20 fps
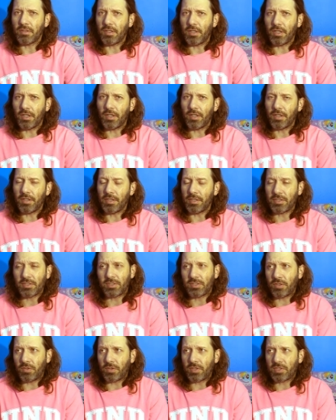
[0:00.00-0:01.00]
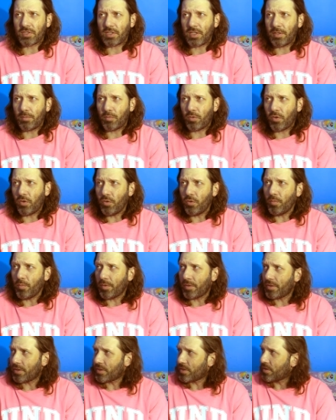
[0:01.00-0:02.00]
Uh, it's still the same
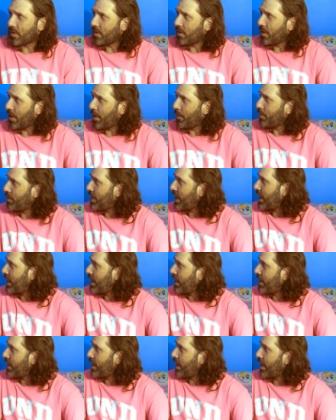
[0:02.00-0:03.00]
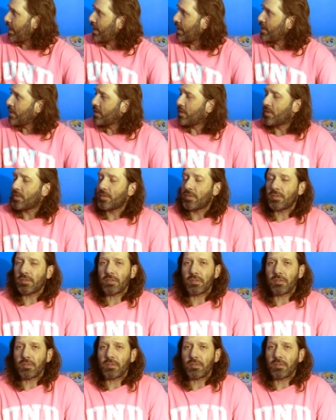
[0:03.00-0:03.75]
room, I just updated things.